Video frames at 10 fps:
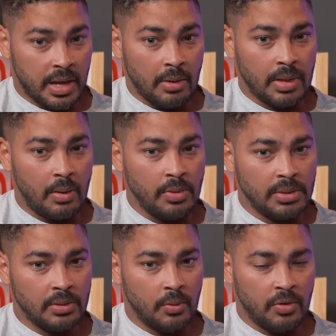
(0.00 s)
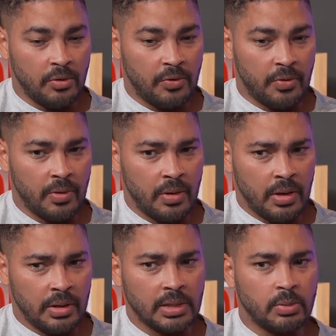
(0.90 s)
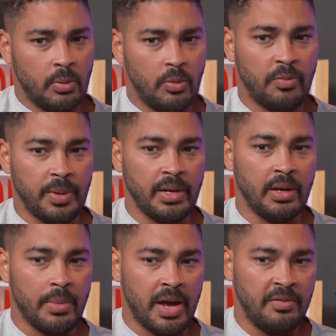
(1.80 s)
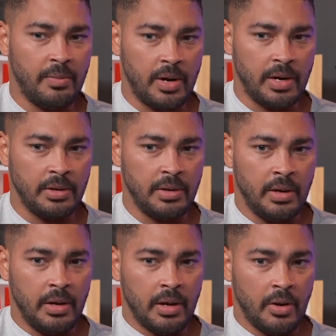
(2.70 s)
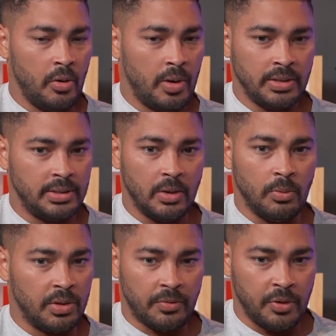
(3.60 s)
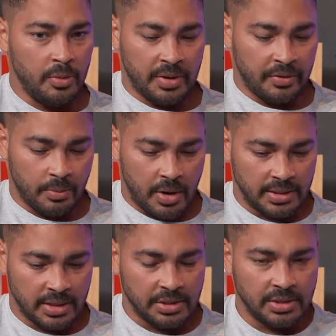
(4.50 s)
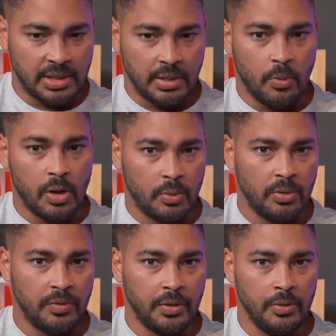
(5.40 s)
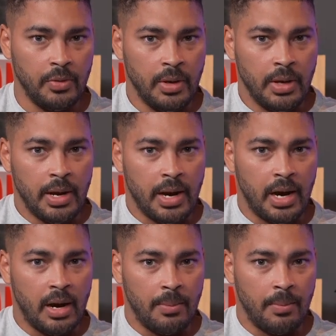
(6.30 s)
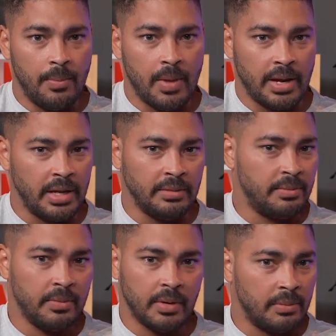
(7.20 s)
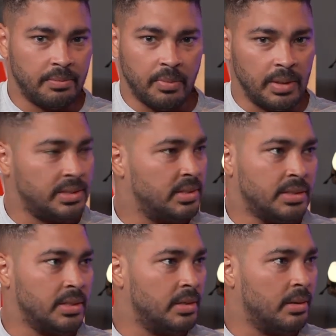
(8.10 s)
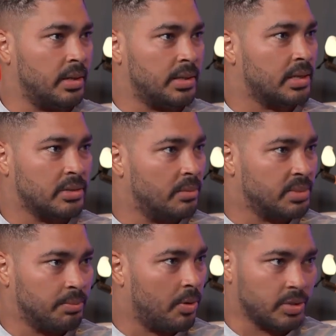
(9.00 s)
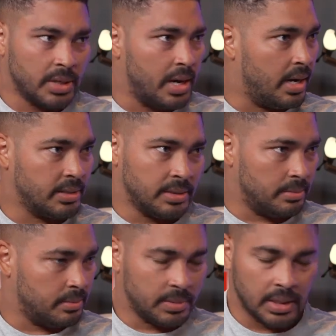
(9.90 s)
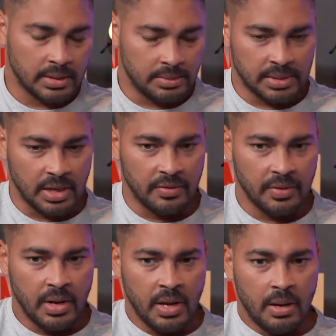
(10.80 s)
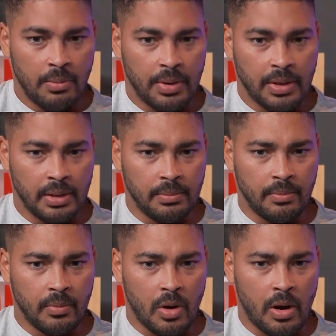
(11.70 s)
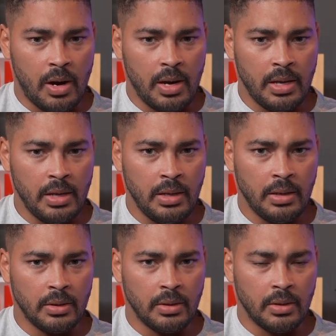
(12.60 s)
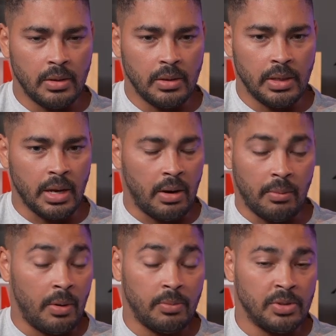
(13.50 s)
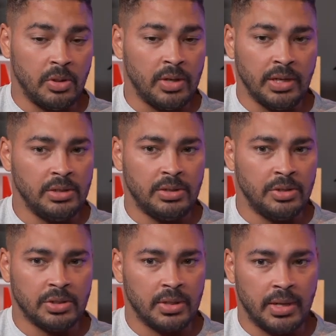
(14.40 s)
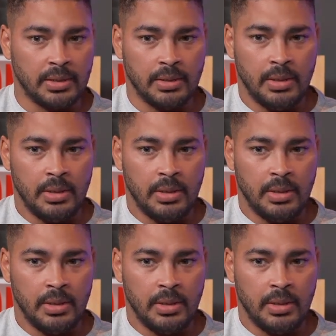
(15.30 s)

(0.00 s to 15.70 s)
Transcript: that's what it would have been. And a mate of mine who had dealt with a few different buyers agents, he'd worked with a few, and he listened to at that time some podcasts and done some stuff. But I was looking into just like,